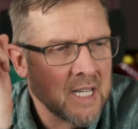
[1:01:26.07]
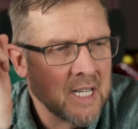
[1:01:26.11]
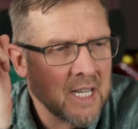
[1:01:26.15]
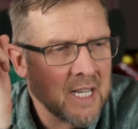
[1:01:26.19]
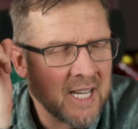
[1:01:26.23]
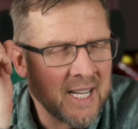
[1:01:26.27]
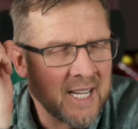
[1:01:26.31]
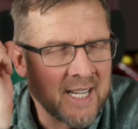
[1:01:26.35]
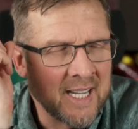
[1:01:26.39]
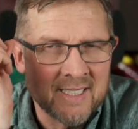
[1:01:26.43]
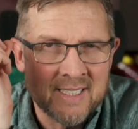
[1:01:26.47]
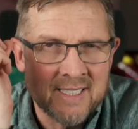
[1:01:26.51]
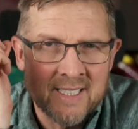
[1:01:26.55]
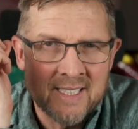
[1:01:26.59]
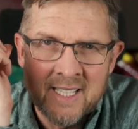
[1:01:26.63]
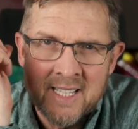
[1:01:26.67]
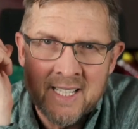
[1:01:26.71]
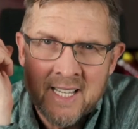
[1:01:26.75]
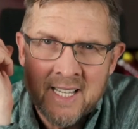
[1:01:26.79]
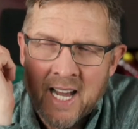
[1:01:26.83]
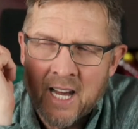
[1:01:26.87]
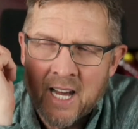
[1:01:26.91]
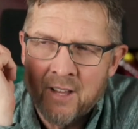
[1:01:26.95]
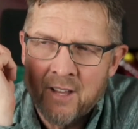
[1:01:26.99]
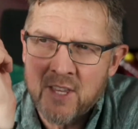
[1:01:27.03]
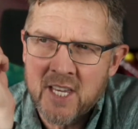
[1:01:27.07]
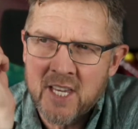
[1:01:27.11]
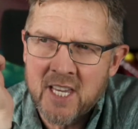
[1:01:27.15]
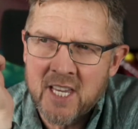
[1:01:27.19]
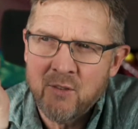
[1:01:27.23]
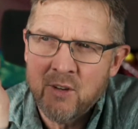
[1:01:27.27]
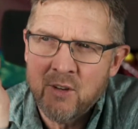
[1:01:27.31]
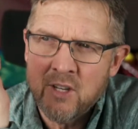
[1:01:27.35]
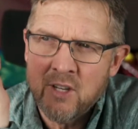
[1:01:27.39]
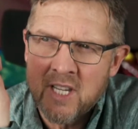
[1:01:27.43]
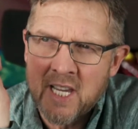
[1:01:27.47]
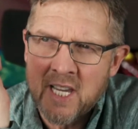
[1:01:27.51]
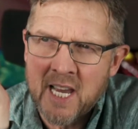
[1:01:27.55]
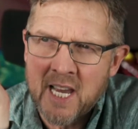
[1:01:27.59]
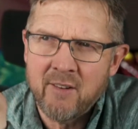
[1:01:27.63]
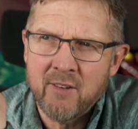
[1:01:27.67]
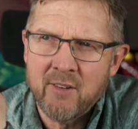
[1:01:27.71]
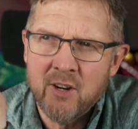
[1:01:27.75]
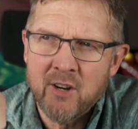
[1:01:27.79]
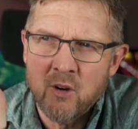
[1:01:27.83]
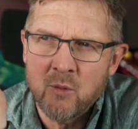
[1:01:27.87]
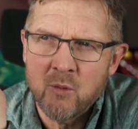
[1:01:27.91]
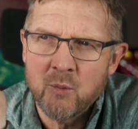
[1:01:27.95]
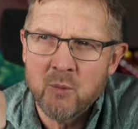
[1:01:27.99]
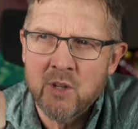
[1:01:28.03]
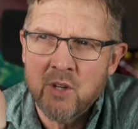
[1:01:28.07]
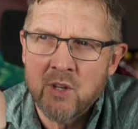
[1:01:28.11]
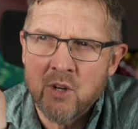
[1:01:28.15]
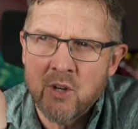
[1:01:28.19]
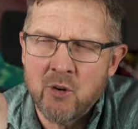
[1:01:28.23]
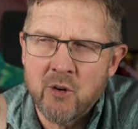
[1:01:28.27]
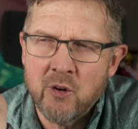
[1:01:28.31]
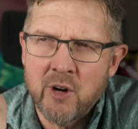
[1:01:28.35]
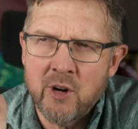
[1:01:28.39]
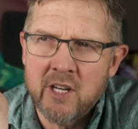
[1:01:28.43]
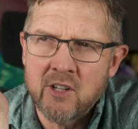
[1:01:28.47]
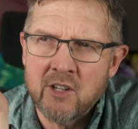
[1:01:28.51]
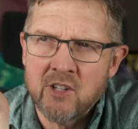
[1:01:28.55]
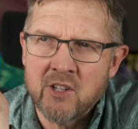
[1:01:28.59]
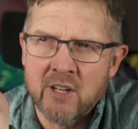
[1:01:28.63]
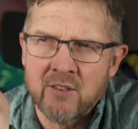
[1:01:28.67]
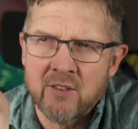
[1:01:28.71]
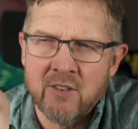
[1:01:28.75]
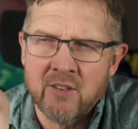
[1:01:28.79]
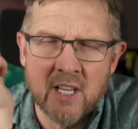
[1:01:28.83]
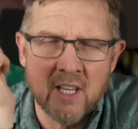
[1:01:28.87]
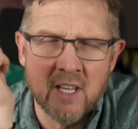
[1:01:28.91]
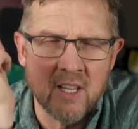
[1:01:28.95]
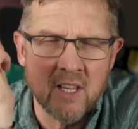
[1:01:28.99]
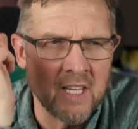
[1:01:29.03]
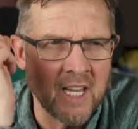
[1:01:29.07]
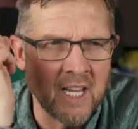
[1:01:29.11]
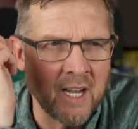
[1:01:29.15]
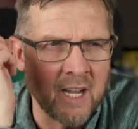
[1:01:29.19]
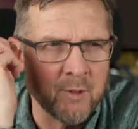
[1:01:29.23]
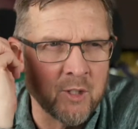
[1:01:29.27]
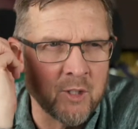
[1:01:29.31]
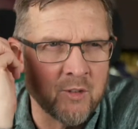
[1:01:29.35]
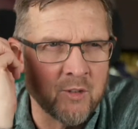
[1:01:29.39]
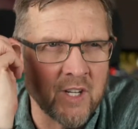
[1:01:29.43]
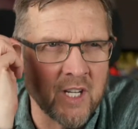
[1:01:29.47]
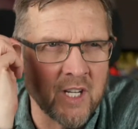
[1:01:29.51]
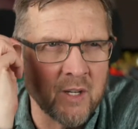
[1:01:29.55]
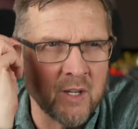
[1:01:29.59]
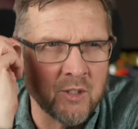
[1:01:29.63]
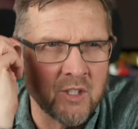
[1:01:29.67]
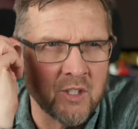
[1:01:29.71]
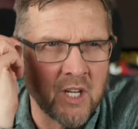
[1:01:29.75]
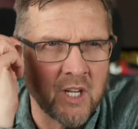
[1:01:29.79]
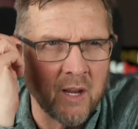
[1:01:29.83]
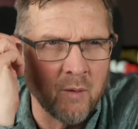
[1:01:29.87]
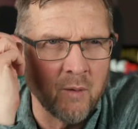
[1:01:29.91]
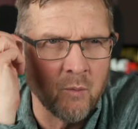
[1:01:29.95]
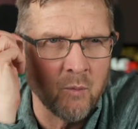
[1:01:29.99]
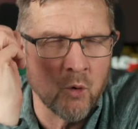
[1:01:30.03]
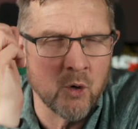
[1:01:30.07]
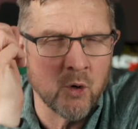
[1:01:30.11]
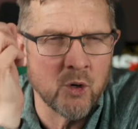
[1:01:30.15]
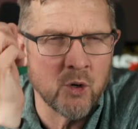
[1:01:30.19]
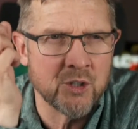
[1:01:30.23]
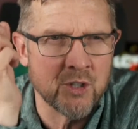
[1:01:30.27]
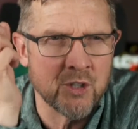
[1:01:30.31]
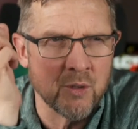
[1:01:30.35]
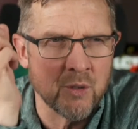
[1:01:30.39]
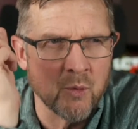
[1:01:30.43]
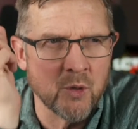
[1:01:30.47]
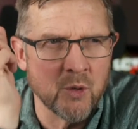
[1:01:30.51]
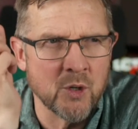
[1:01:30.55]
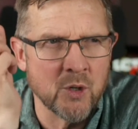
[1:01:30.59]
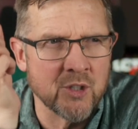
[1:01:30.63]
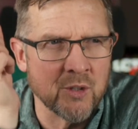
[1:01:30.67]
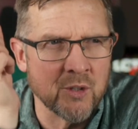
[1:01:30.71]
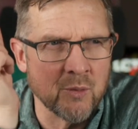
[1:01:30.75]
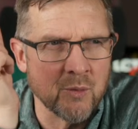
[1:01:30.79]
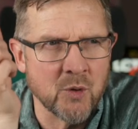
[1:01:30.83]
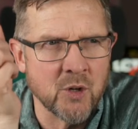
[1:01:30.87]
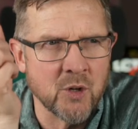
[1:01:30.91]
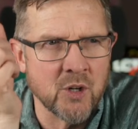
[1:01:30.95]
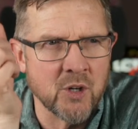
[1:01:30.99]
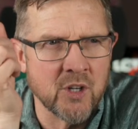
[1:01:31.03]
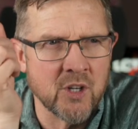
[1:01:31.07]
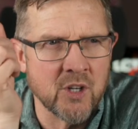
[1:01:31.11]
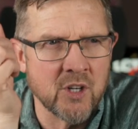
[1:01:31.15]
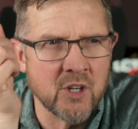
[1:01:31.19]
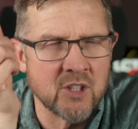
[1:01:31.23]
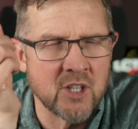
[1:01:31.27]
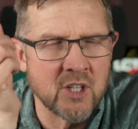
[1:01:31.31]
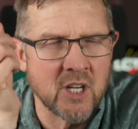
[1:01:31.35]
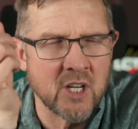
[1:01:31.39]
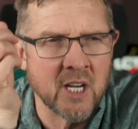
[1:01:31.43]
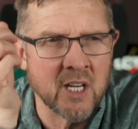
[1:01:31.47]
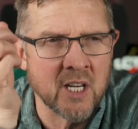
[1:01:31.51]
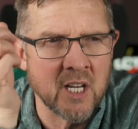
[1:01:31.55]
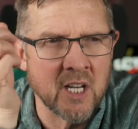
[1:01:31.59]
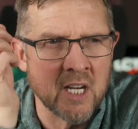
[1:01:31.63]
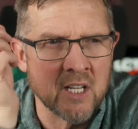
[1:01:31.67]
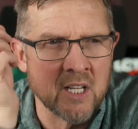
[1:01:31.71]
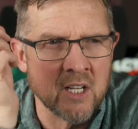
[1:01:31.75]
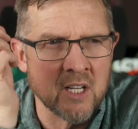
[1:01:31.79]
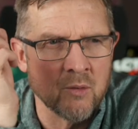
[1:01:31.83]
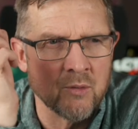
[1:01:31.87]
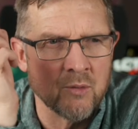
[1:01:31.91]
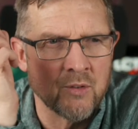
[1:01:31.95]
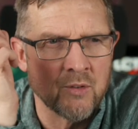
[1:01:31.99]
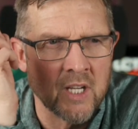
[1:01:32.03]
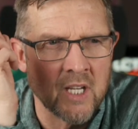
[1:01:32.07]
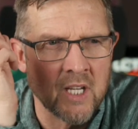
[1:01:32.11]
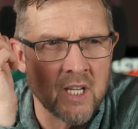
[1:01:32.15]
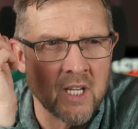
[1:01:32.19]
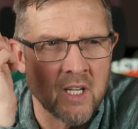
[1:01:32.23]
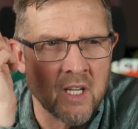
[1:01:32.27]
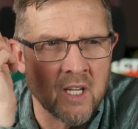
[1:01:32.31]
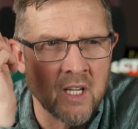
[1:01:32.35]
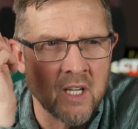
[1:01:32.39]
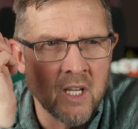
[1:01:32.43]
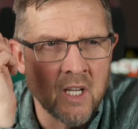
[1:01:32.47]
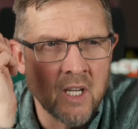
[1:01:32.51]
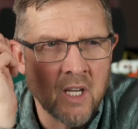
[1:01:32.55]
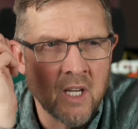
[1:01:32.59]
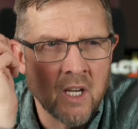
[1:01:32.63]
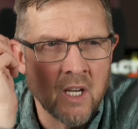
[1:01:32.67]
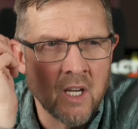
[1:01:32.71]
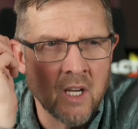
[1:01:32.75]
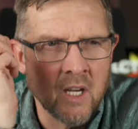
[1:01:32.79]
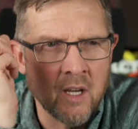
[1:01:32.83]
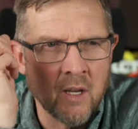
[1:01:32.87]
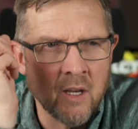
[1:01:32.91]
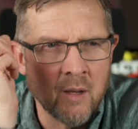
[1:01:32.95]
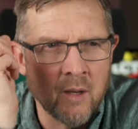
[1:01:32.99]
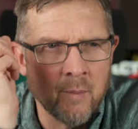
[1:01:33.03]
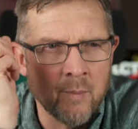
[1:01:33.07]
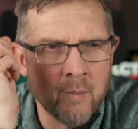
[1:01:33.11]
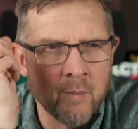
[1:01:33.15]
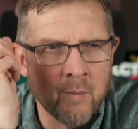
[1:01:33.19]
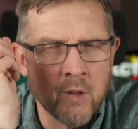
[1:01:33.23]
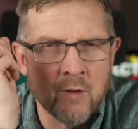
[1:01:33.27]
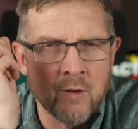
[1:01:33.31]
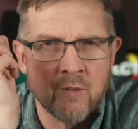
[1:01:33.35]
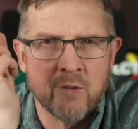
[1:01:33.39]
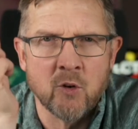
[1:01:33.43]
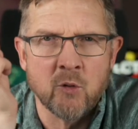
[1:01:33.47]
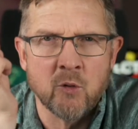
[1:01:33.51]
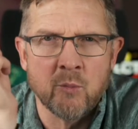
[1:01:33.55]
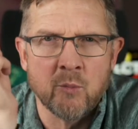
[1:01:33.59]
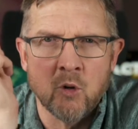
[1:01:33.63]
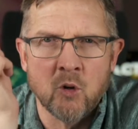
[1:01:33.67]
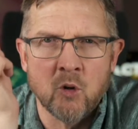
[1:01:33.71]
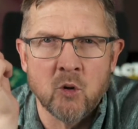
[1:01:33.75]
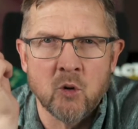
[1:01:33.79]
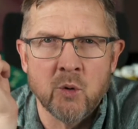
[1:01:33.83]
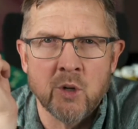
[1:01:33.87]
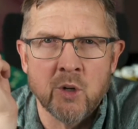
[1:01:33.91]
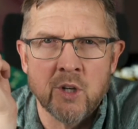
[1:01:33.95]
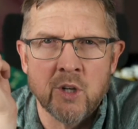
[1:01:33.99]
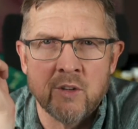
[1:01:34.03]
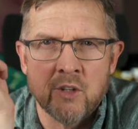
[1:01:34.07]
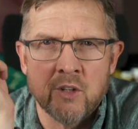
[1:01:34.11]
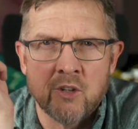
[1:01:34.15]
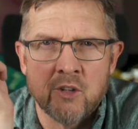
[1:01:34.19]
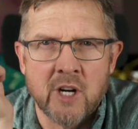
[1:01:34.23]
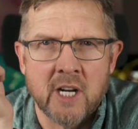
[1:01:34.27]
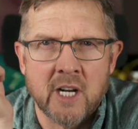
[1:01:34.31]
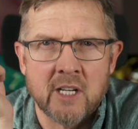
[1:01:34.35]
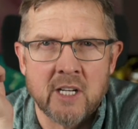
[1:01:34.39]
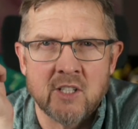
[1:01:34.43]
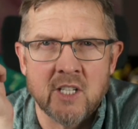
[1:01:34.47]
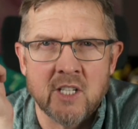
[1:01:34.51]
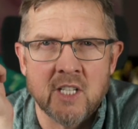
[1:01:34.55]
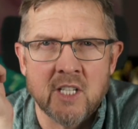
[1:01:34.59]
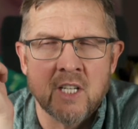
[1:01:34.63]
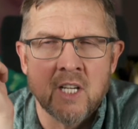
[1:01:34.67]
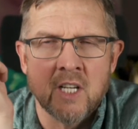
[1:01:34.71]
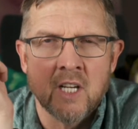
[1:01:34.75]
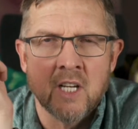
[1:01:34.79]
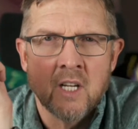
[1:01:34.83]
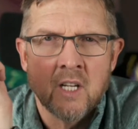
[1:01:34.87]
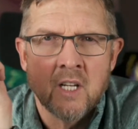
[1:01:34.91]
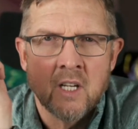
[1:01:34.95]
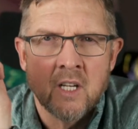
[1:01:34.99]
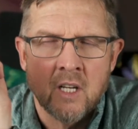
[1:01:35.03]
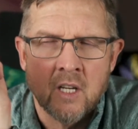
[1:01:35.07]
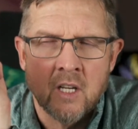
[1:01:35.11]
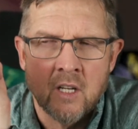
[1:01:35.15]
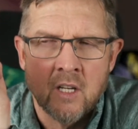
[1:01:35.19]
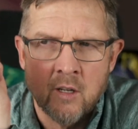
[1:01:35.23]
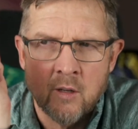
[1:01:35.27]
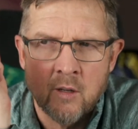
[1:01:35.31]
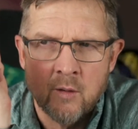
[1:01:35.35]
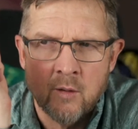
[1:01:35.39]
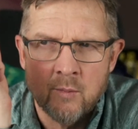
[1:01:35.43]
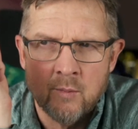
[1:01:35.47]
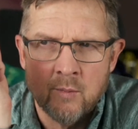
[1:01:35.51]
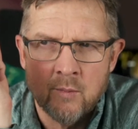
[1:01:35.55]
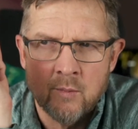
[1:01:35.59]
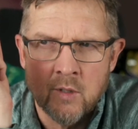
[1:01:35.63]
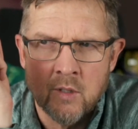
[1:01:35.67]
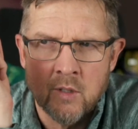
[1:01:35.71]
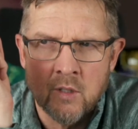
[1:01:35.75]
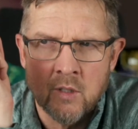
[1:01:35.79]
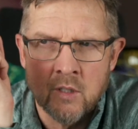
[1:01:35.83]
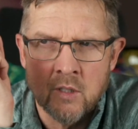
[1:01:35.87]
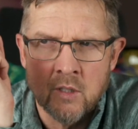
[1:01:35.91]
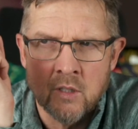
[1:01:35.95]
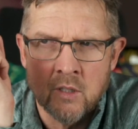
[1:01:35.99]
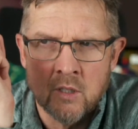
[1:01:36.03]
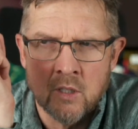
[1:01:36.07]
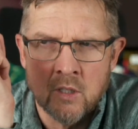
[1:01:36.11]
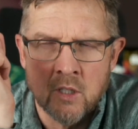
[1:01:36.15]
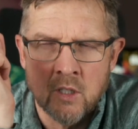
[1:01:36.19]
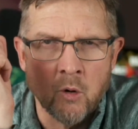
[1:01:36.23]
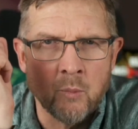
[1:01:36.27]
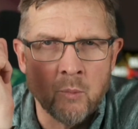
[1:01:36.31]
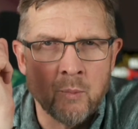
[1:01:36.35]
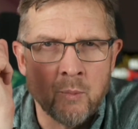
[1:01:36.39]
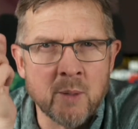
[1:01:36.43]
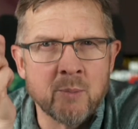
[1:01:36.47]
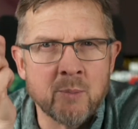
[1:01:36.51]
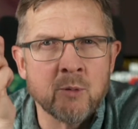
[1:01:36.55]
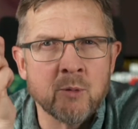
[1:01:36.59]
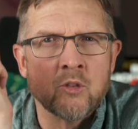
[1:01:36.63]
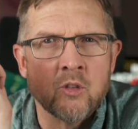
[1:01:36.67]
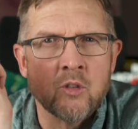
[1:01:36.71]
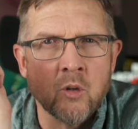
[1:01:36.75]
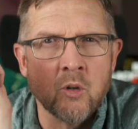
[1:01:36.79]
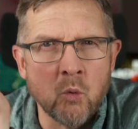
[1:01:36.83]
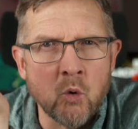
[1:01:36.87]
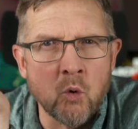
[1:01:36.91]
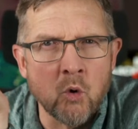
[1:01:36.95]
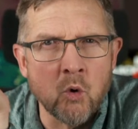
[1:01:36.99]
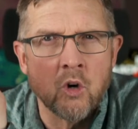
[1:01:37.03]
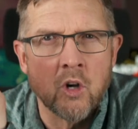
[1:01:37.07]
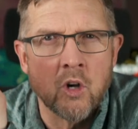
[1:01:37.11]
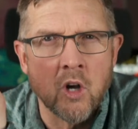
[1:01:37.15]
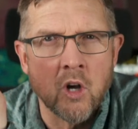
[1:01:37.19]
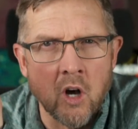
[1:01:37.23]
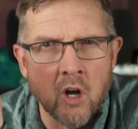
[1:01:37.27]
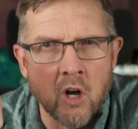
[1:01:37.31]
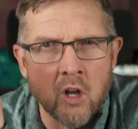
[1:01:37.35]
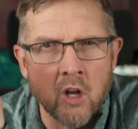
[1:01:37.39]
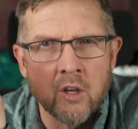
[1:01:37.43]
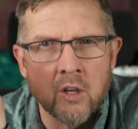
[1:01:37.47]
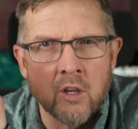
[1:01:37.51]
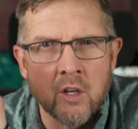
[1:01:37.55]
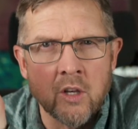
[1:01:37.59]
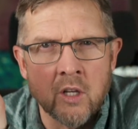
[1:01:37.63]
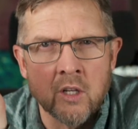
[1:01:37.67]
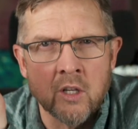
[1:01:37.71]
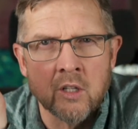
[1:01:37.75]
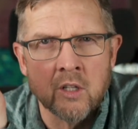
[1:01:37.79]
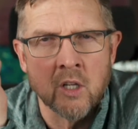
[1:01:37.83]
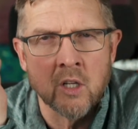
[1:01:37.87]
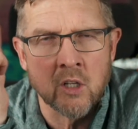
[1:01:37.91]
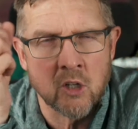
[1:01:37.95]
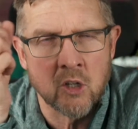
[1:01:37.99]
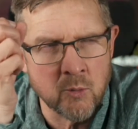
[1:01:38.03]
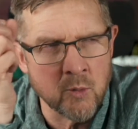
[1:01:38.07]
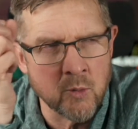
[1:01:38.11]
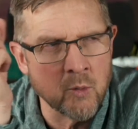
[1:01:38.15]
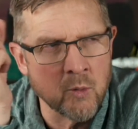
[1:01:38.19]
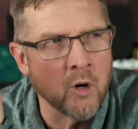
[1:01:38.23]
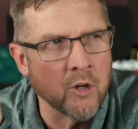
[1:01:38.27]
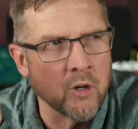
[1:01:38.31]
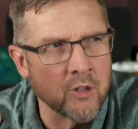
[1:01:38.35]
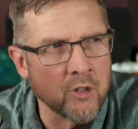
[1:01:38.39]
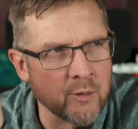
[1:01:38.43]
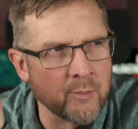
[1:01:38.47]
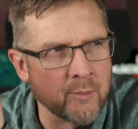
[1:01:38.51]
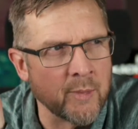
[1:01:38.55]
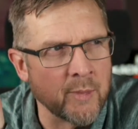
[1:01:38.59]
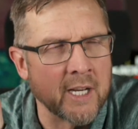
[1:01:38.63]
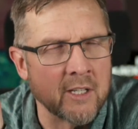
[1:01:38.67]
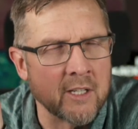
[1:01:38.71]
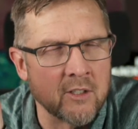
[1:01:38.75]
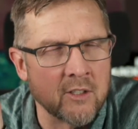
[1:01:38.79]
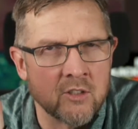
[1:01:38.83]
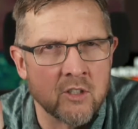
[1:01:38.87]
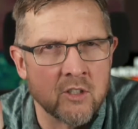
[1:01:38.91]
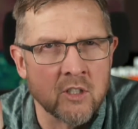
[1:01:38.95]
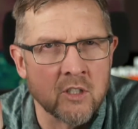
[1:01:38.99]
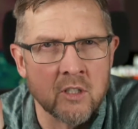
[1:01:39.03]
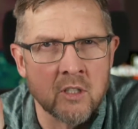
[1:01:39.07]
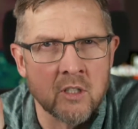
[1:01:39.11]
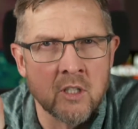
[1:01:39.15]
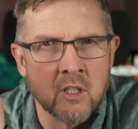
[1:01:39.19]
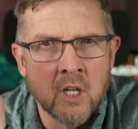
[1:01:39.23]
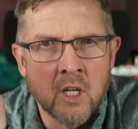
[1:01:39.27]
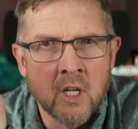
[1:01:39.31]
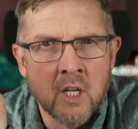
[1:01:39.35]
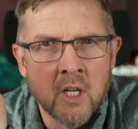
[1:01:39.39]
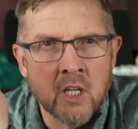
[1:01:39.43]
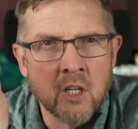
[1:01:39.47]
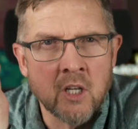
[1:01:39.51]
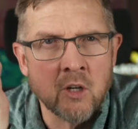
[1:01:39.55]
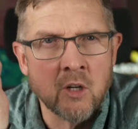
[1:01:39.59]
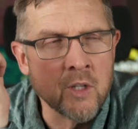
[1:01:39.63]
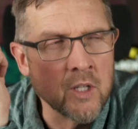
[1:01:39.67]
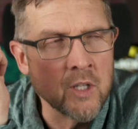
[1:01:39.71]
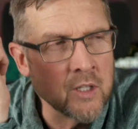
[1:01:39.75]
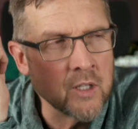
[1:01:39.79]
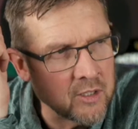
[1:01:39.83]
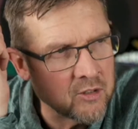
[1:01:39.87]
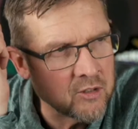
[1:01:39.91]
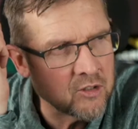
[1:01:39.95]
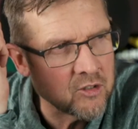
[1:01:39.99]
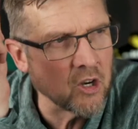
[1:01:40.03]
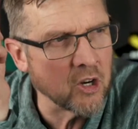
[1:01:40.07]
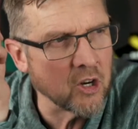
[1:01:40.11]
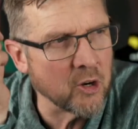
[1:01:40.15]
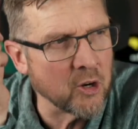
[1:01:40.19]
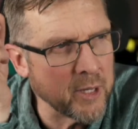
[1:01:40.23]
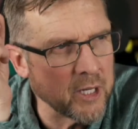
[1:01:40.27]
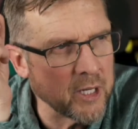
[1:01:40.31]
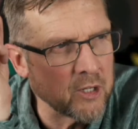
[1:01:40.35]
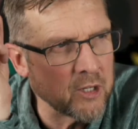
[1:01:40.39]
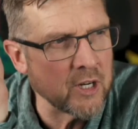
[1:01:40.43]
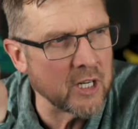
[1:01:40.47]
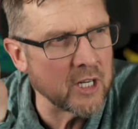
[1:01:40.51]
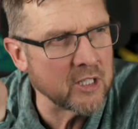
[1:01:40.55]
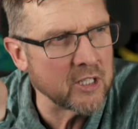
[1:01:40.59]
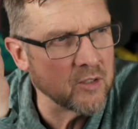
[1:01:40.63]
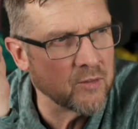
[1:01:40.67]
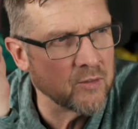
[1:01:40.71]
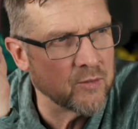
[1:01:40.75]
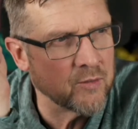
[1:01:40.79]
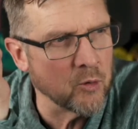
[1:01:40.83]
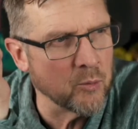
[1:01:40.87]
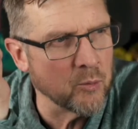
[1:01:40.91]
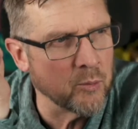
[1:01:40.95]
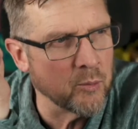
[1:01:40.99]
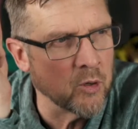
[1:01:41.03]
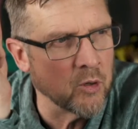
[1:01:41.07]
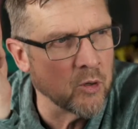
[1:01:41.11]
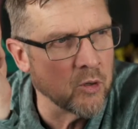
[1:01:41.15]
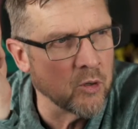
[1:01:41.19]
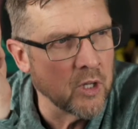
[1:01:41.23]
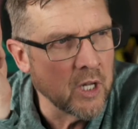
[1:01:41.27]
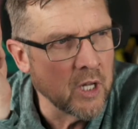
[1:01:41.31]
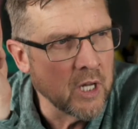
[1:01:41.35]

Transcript: I think if we'd have carried on with Critch, I think the atmosphere was getting worse and worse and worse. I don't think the football would have attracted, people to walk on and come and watch a match. It's got to be attractive football.